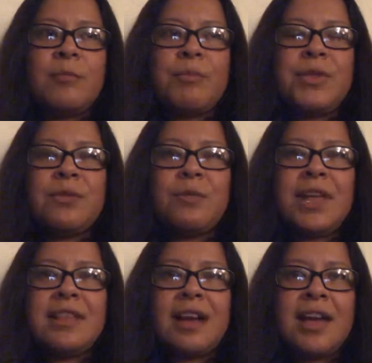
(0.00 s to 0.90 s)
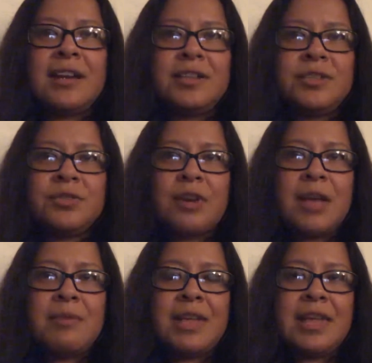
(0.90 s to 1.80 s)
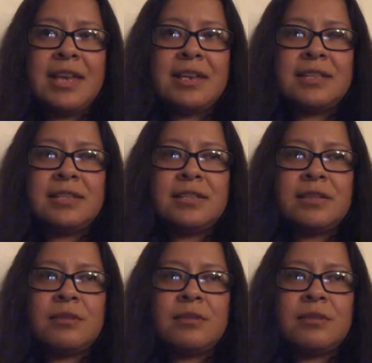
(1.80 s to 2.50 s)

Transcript: but the way that I can describe it is